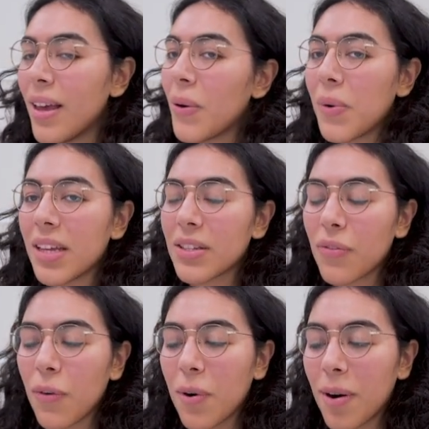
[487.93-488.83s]
when it's
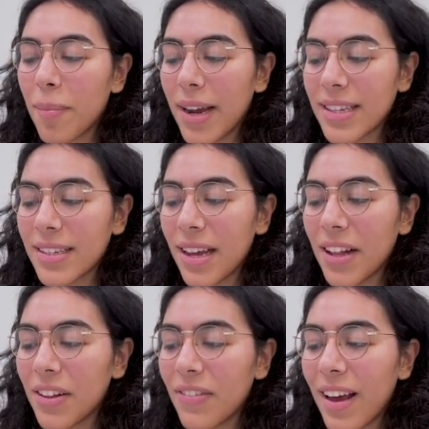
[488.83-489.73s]
for
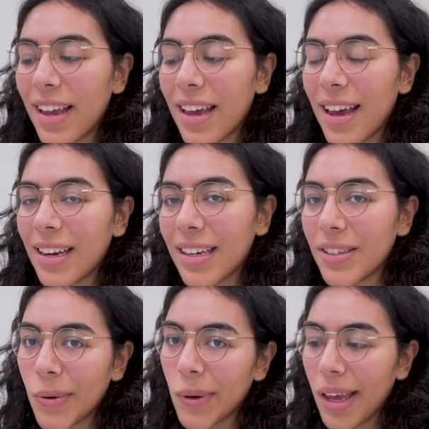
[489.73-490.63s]
myself, I kind of
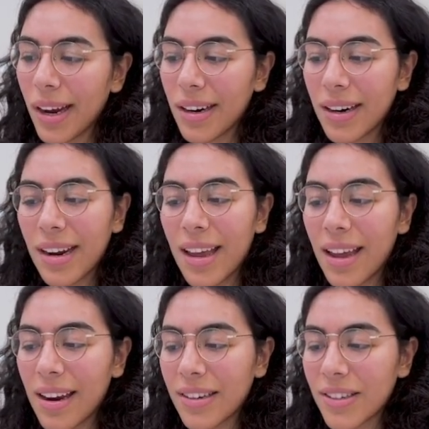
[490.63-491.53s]
don't care
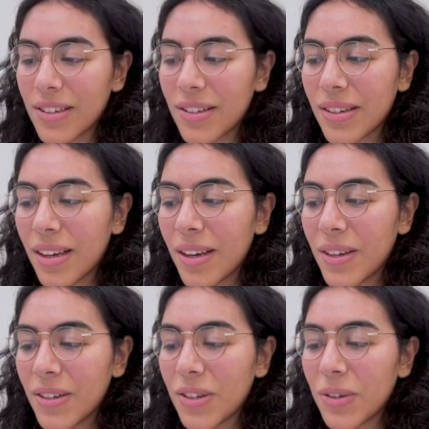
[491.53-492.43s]
and just
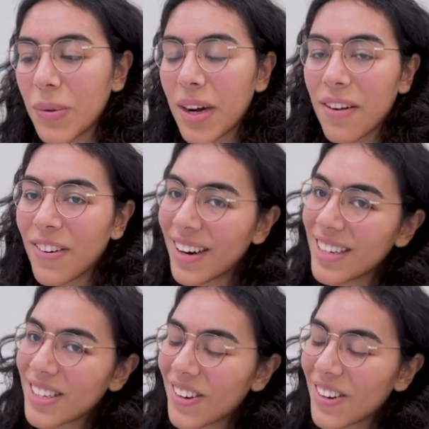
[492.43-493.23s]
do whatever is